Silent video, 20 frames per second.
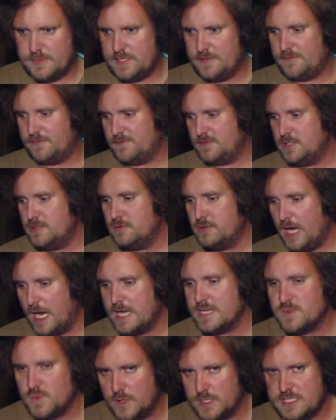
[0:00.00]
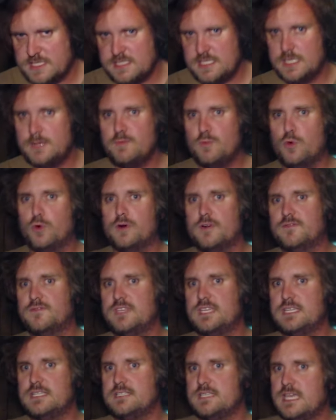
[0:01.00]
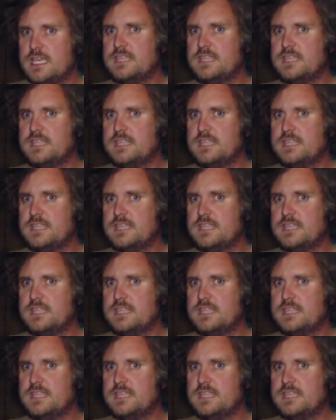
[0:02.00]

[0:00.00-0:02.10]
If you guys want to see more of these,